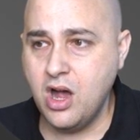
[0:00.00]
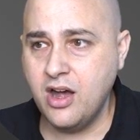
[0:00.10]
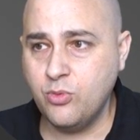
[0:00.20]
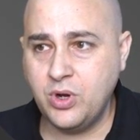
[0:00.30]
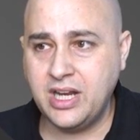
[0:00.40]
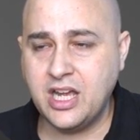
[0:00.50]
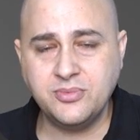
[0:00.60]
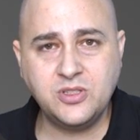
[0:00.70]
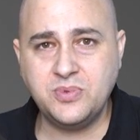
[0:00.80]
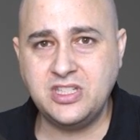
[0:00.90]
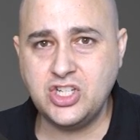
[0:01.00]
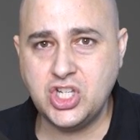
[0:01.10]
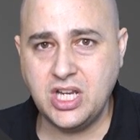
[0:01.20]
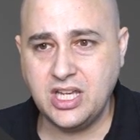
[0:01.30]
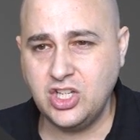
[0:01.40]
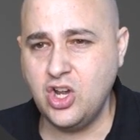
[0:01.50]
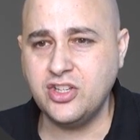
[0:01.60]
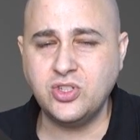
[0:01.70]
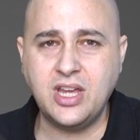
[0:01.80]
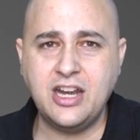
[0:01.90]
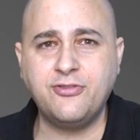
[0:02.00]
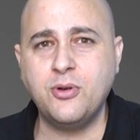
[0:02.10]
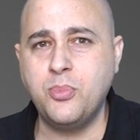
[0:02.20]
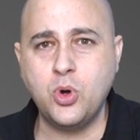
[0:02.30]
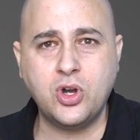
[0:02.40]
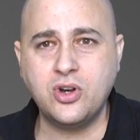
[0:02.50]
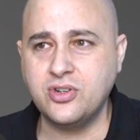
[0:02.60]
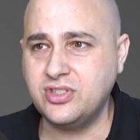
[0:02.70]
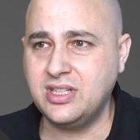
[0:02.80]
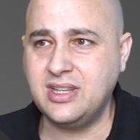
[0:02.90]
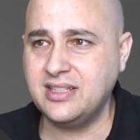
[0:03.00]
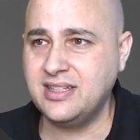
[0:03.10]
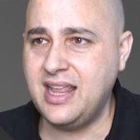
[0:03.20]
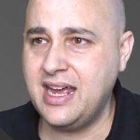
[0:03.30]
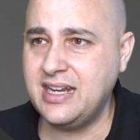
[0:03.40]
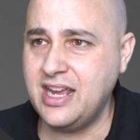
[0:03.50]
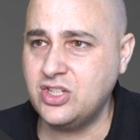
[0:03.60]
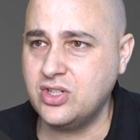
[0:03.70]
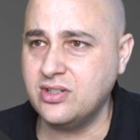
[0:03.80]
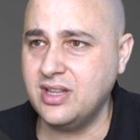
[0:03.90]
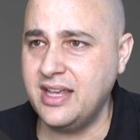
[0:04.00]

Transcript: uh, when it comes to positioning. And you also get it for borders and things of that nature,